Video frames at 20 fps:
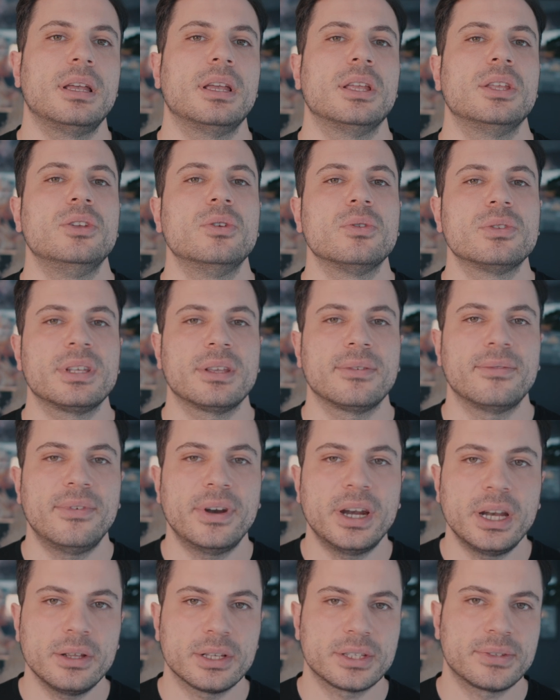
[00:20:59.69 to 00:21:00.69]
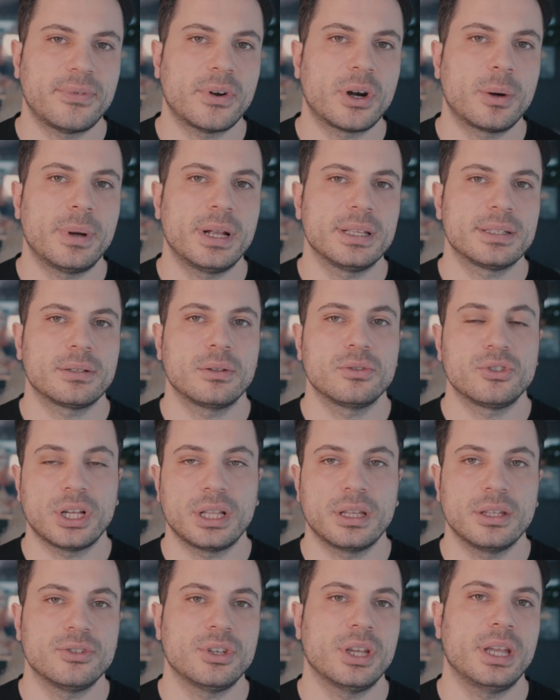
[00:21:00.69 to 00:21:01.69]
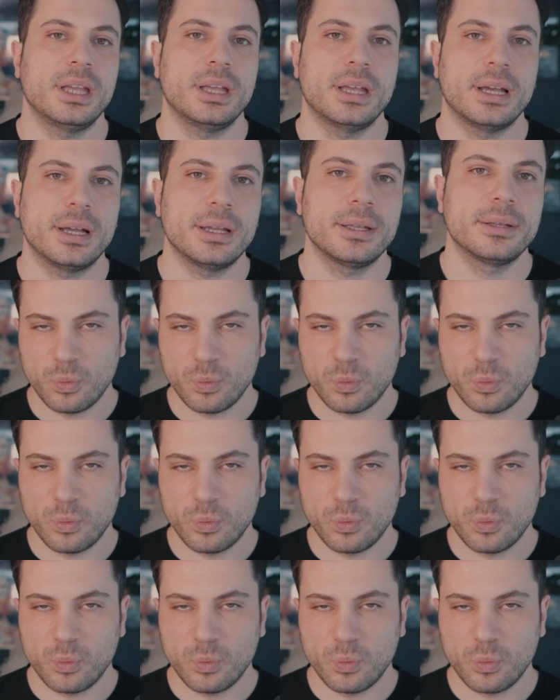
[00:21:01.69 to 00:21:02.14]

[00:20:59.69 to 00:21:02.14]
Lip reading: using various formats to challenge AI.